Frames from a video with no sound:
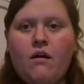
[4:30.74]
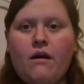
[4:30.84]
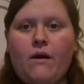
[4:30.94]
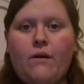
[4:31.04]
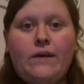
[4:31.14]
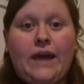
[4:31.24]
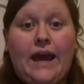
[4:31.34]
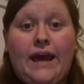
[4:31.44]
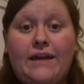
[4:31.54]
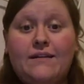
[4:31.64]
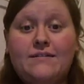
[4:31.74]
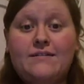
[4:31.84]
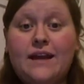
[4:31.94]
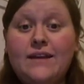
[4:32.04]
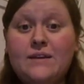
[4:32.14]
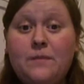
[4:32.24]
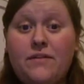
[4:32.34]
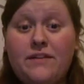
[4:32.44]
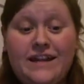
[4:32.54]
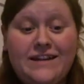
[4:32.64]
Okay, next up on
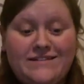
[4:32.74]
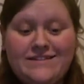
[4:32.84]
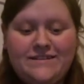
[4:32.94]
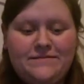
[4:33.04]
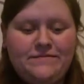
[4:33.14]
the needles,